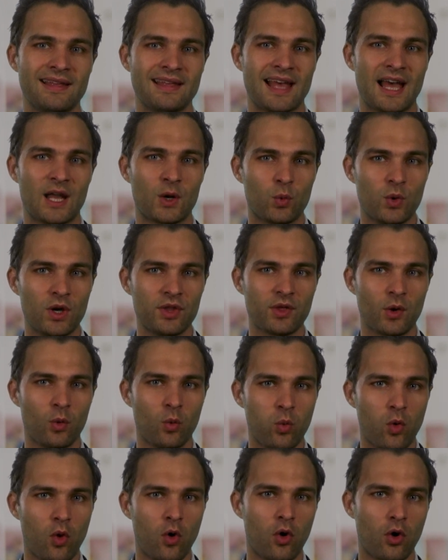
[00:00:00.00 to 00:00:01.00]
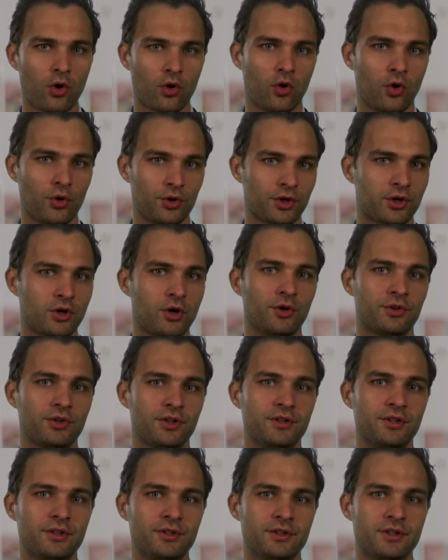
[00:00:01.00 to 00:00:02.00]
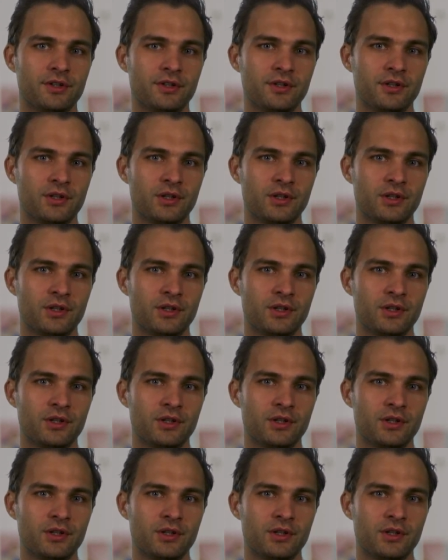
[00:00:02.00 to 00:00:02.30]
And with a war on the continent,